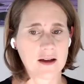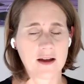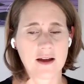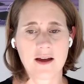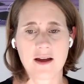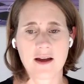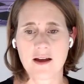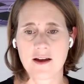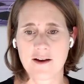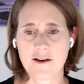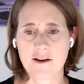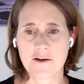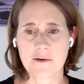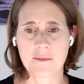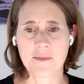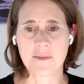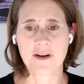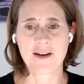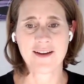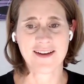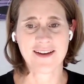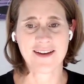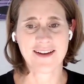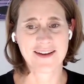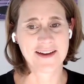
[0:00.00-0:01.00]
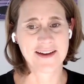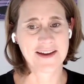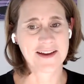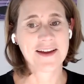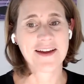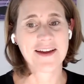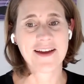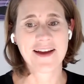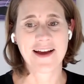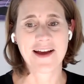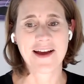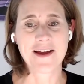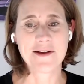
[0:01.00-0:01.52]

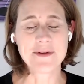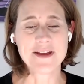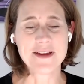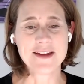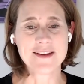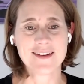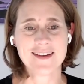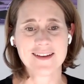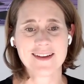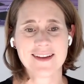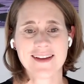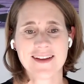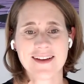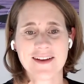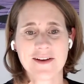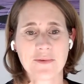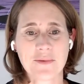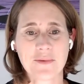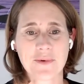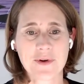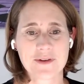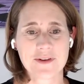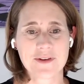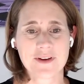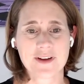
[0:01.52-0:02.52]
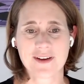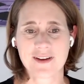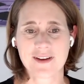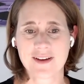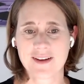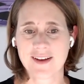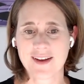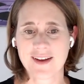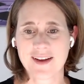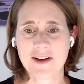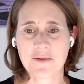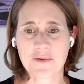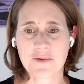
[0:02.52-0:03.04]
I mean,
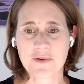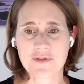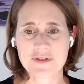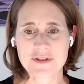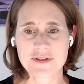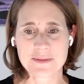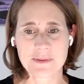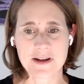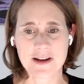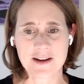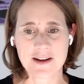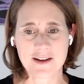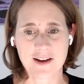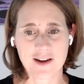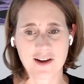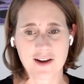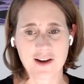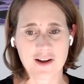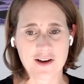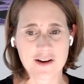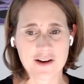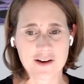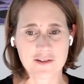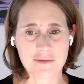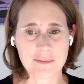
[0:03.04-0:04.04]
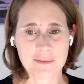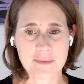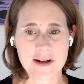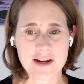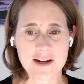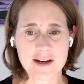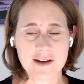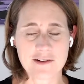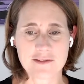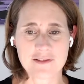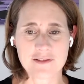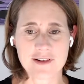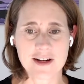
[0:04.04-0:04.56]
we've spent a lot of
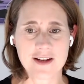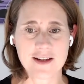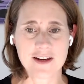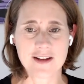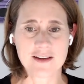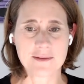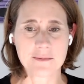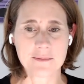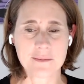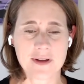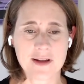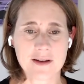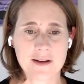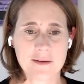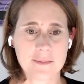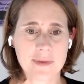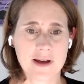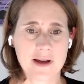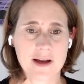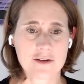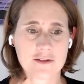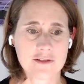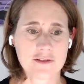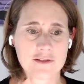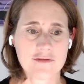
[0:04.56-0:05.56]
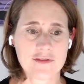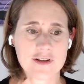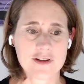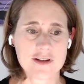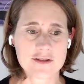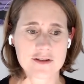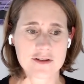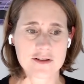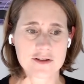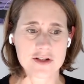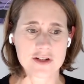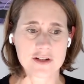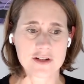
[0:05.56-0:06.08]
money already in battery
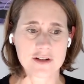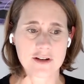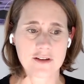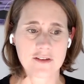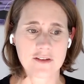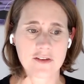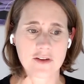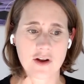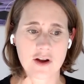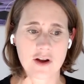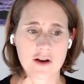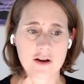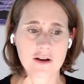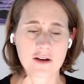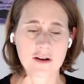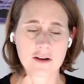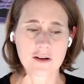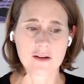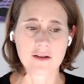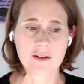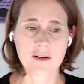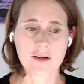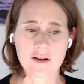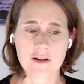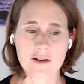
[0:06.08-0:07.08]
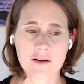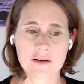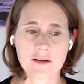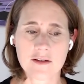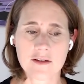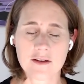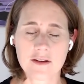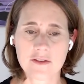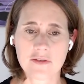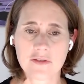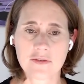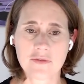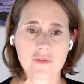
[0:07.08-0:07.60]
research, and it's gotten
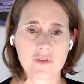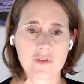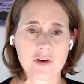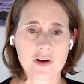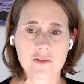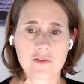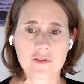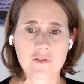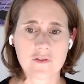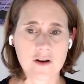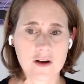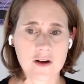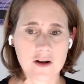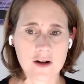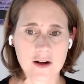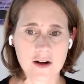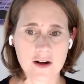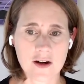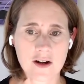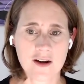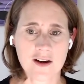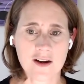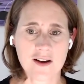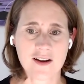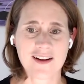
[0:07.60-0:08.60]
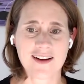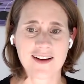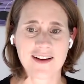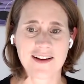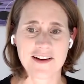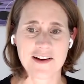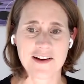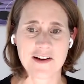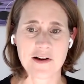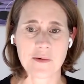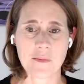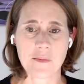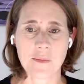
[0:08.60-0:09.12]
us very far.
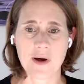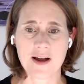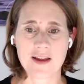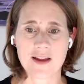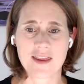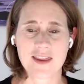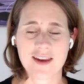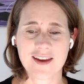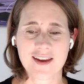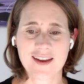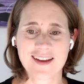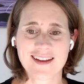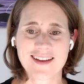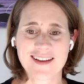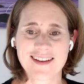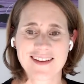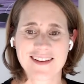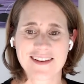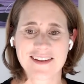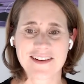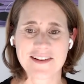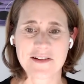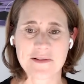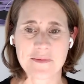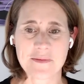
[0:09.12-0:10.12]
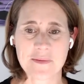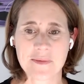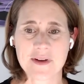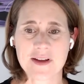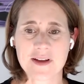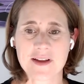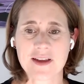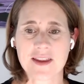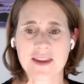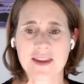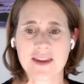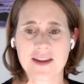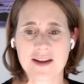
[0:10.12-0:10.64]
I think
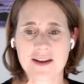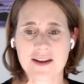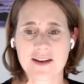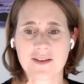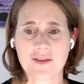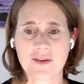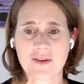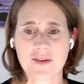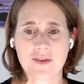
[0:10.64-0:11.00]
that